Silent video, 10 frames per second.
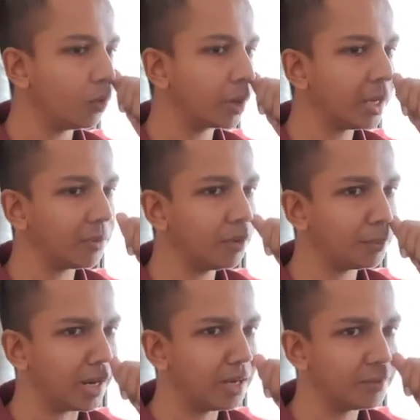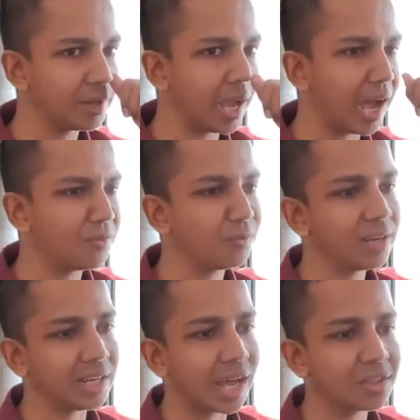Okay, never mind. We have
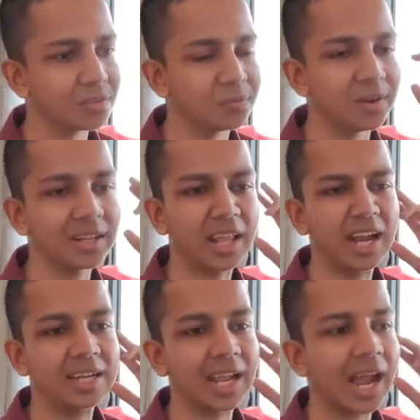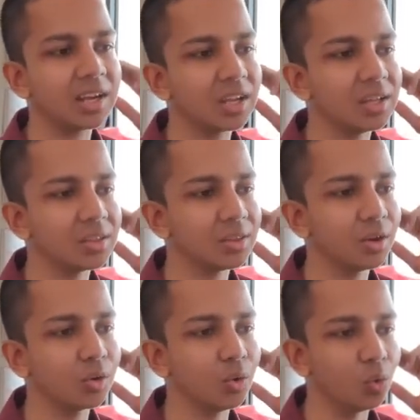one last effect, and that is
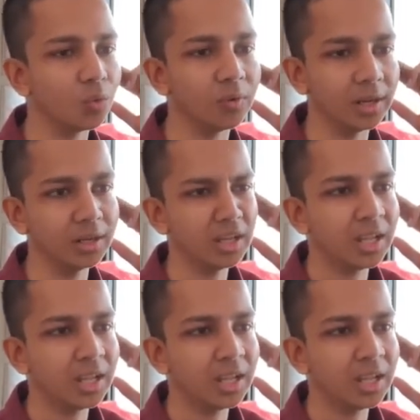the glow one.